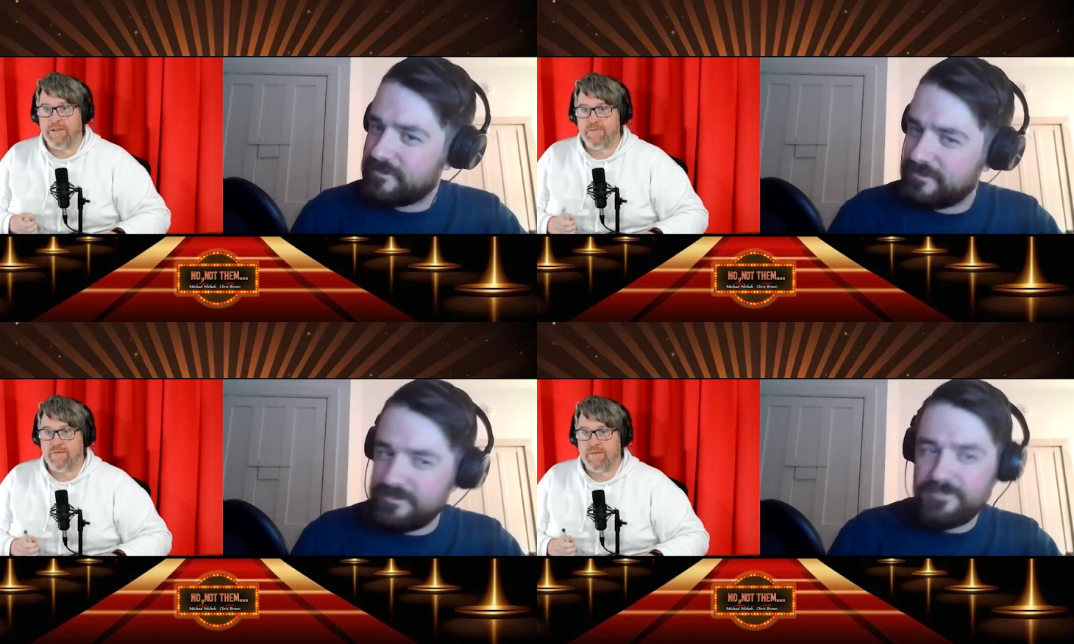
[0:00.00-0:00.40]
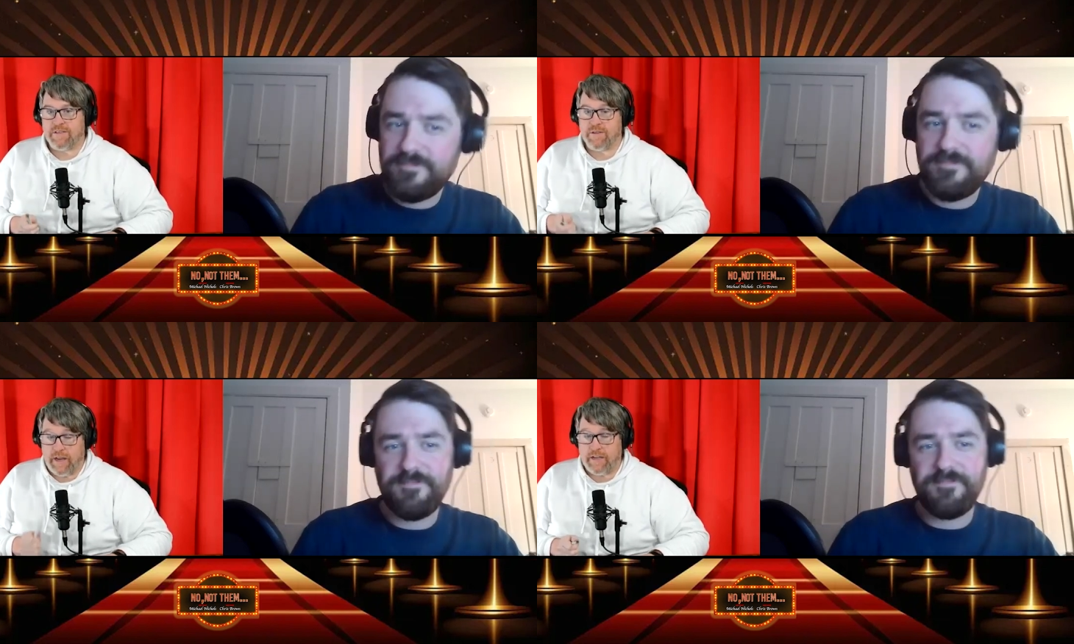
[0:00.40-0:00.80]
Speaker 1: this one.
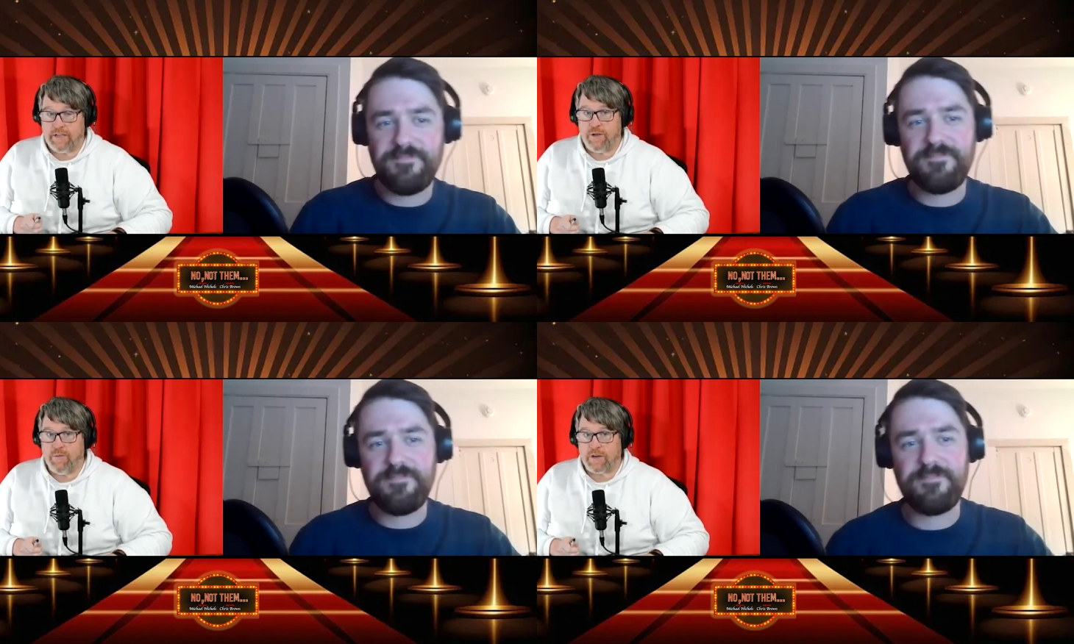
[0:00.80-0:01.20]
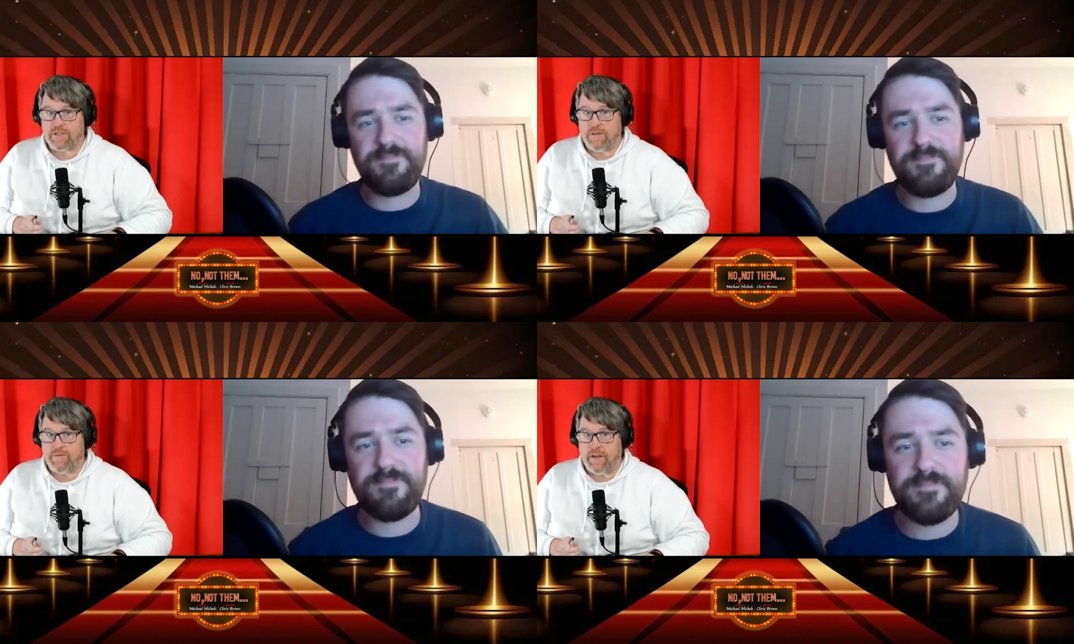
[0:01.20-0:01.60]
So do you watched
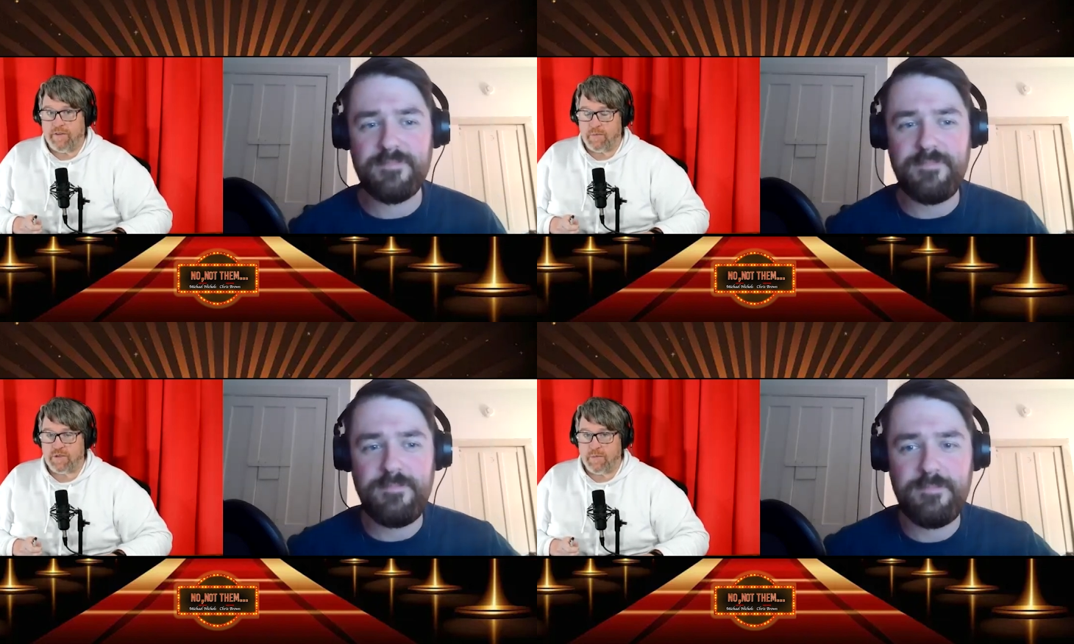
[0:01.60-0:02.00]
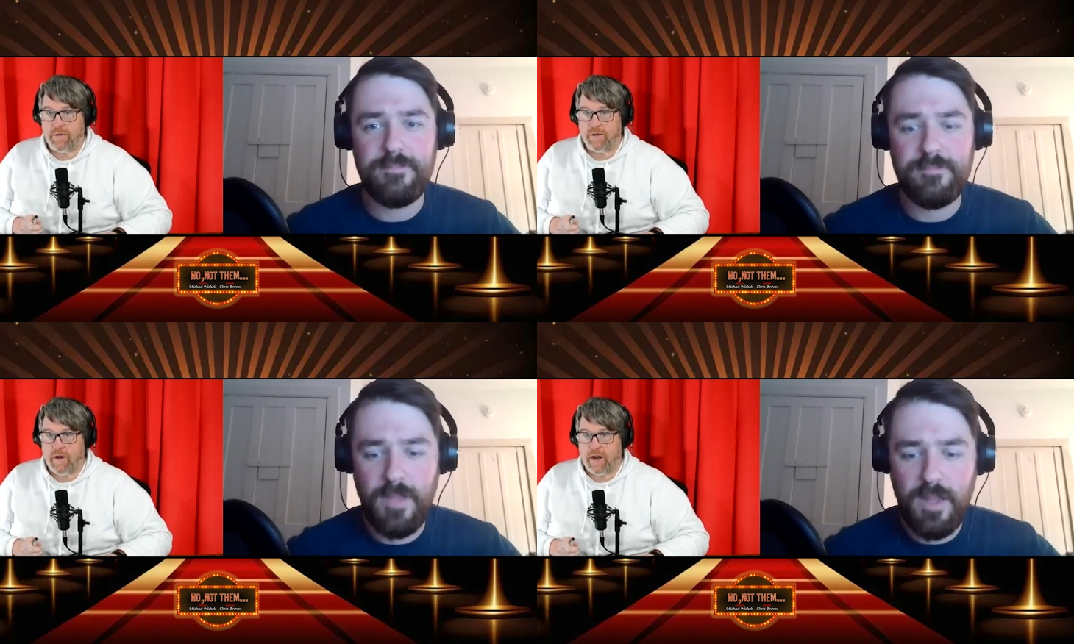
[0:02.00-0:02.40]
all five, I'm assuming,
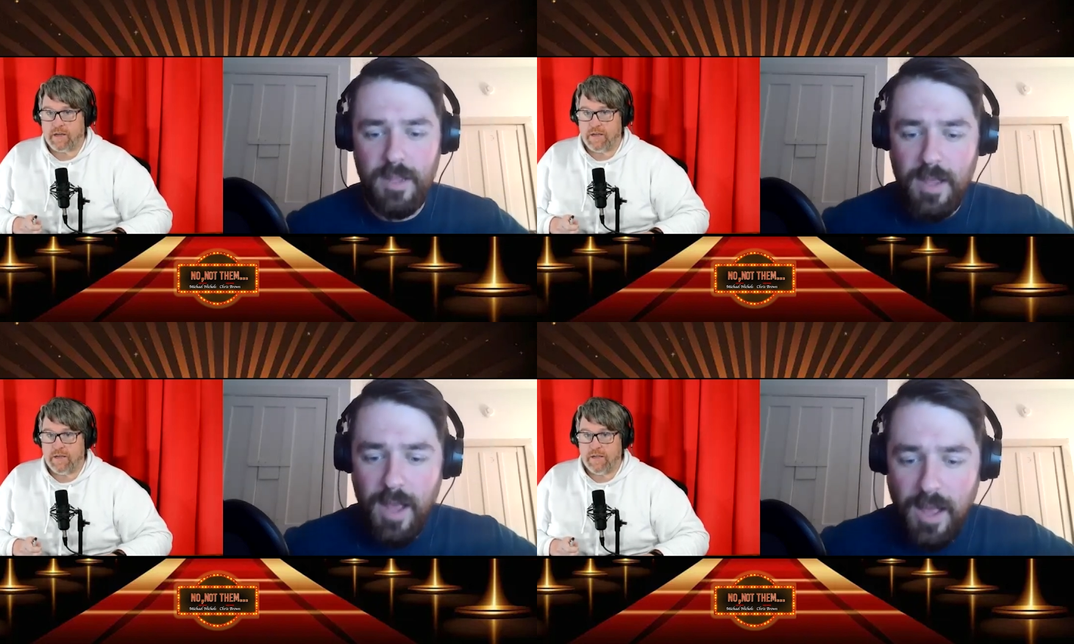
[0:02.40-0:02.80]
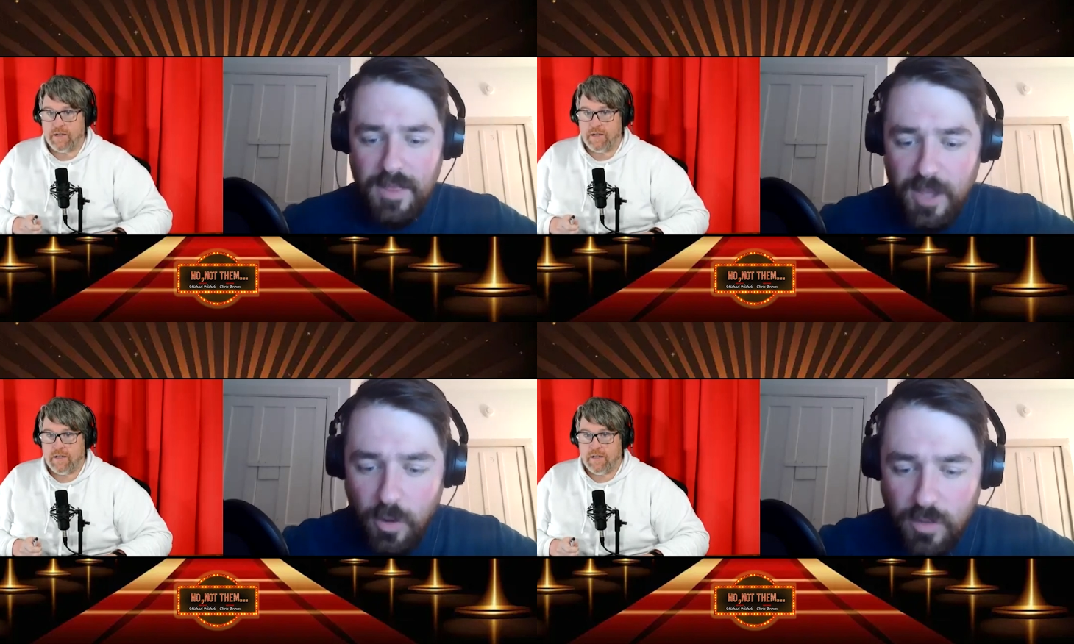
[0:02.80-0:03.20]
correct?
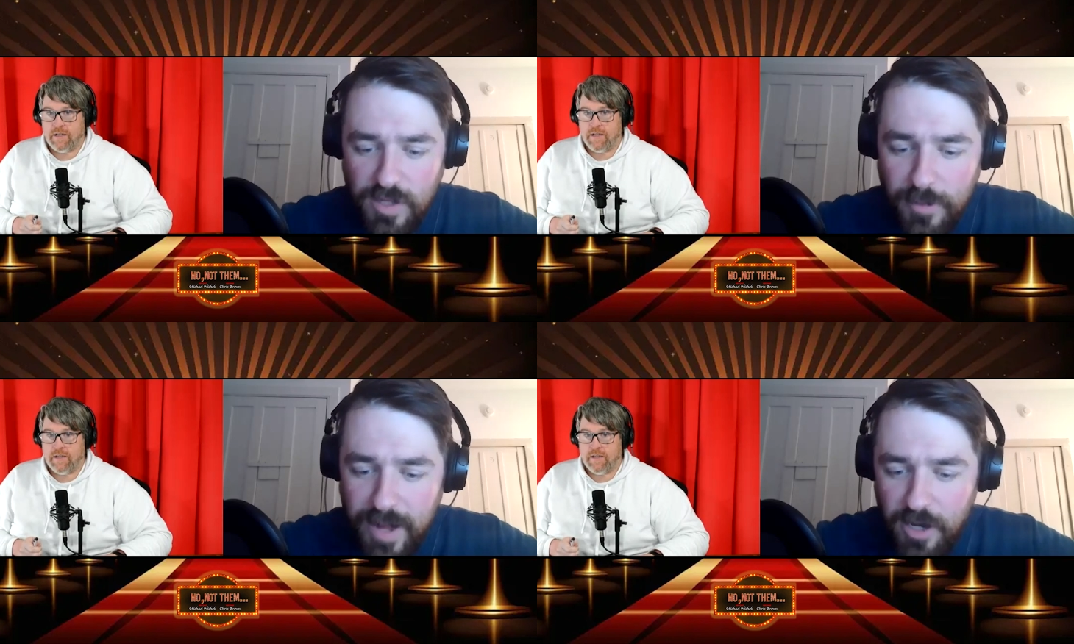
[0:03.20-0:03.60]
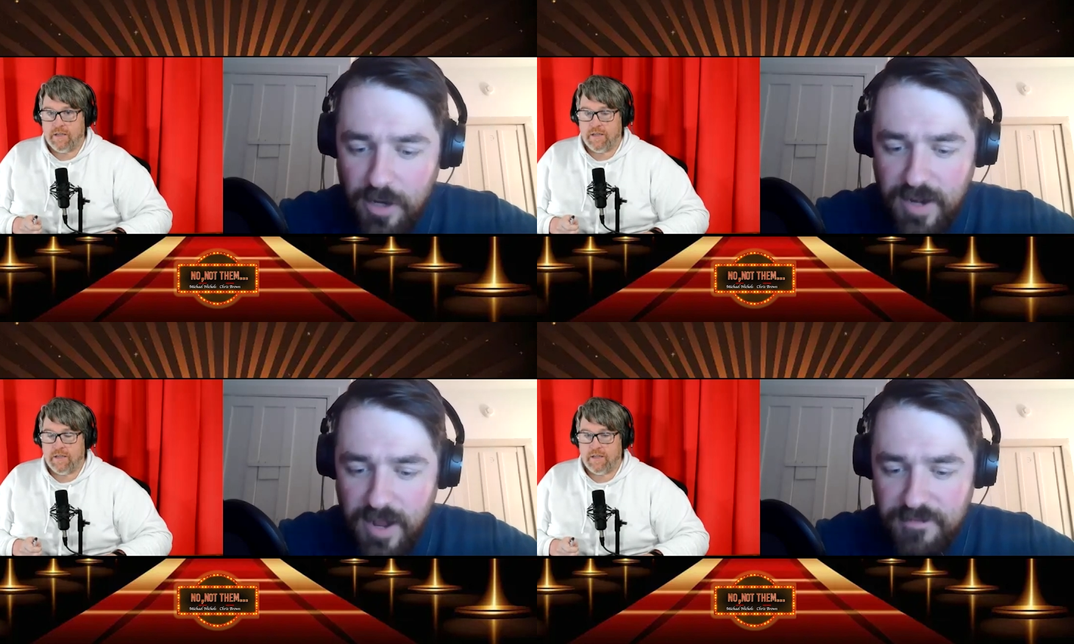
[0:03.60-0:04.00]
Speaker 2: The only one I
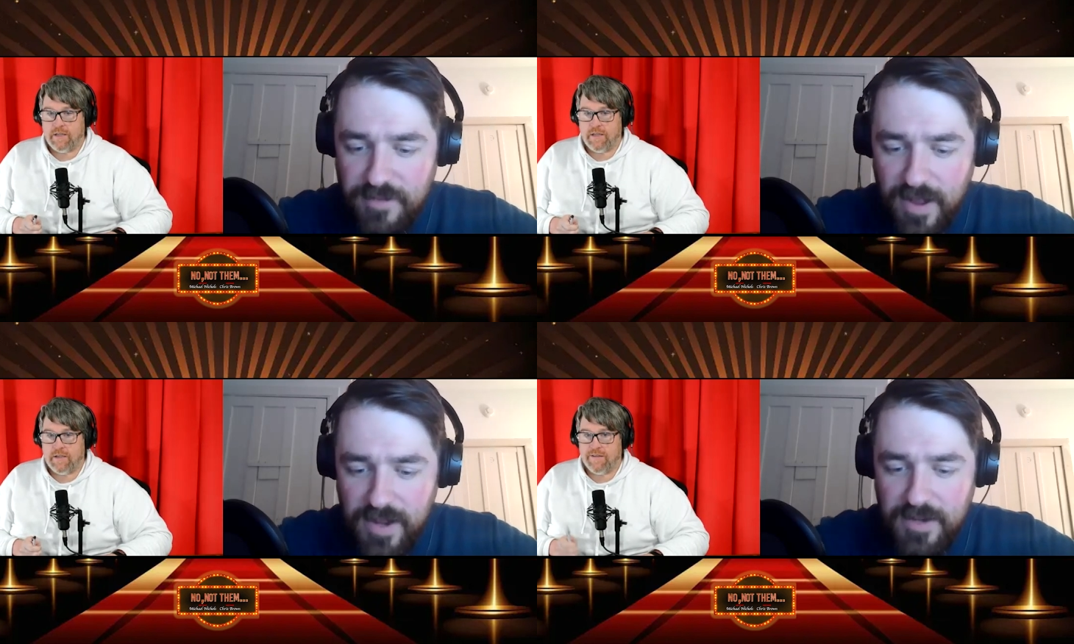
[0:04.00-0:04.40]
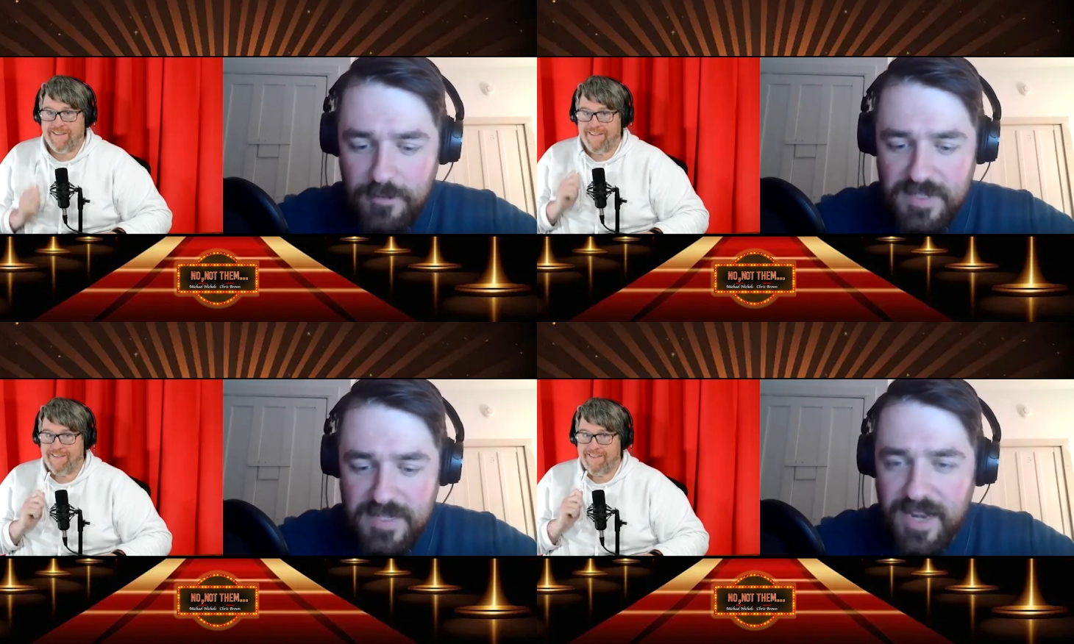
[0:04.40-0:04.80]
could not find
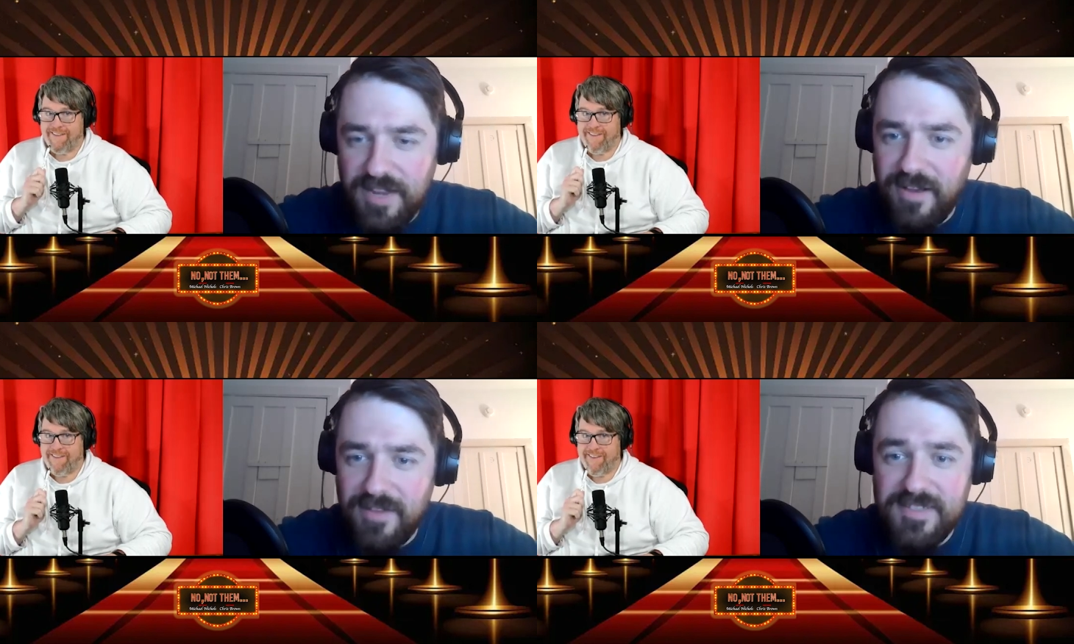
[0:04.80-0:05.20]
was ninety-five